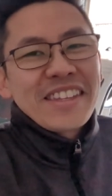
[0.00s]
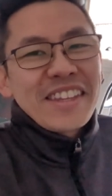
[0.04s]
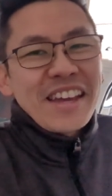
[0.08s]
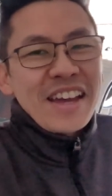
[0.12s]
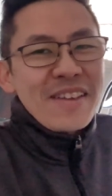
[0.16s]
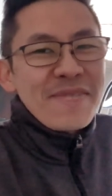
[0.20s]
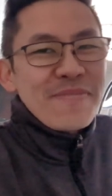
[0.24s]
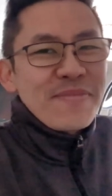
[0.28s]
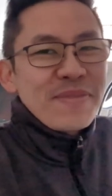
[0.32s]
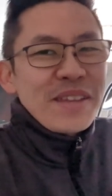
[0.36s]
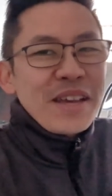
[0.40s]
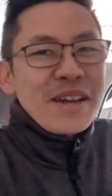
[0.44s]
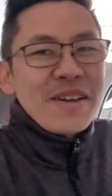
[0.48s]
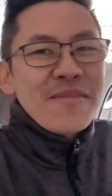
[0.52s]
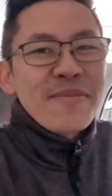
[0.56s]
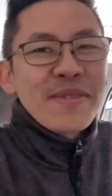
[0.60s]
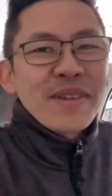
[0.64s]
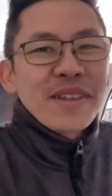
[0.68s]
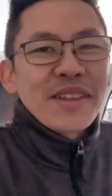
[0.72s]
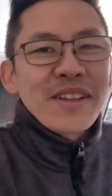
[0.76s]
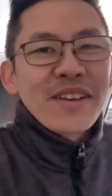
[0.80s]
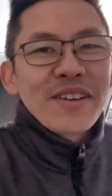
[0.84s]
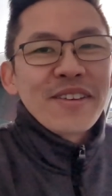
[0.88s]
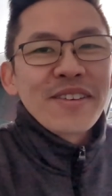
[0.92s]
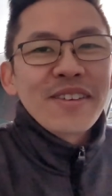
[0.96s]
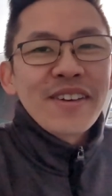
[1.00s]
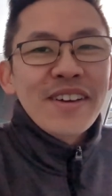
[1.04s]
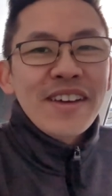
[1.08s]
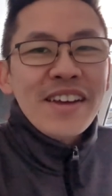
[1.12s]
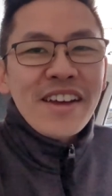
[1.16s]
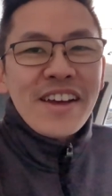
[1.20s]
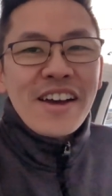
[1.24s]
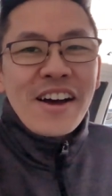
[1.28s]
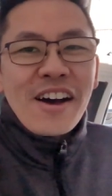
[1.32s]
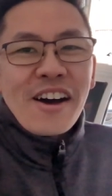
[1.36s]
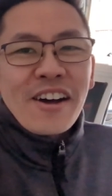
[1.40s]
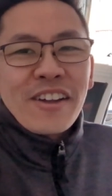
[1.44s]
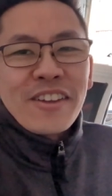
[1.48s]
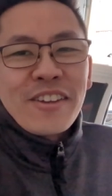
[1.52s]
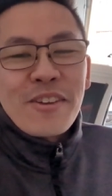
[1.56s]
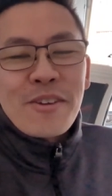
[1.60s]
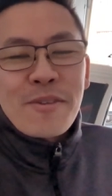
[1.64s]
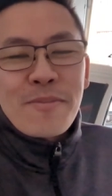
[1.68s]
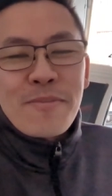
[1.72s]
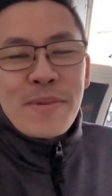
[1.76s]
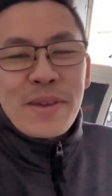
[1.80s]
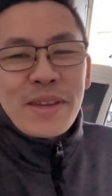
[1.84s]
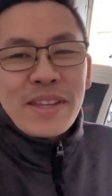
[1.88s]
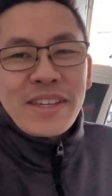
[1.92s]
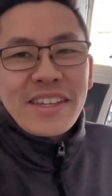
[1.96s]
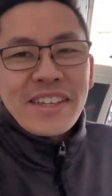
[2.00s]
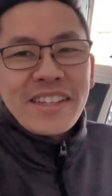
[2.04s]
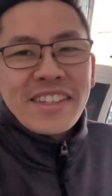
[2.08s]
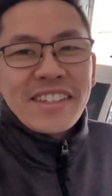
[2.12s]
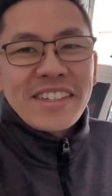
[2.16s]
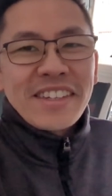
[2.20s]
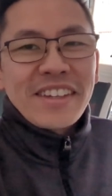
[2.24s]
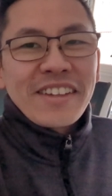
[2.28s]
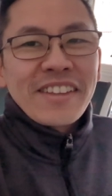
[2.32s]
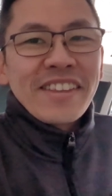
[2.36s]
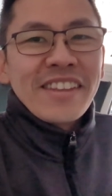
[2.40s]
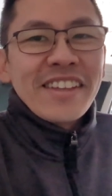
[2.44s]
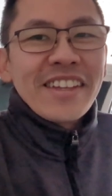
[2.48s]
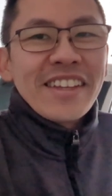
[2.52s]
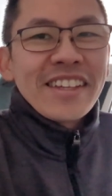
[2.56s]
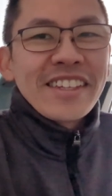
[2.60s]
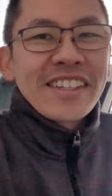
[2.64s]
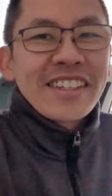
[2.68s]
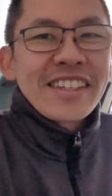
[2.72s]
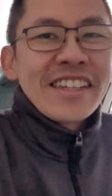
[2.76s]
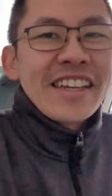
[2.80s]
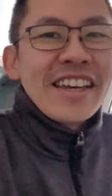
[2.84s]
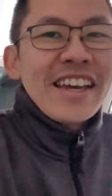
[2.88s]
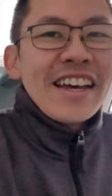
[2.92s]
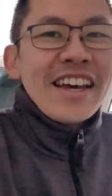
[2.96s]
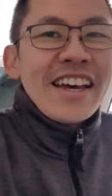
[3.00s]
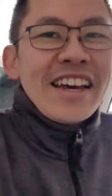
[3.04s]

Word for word: type down below on your opinions on this.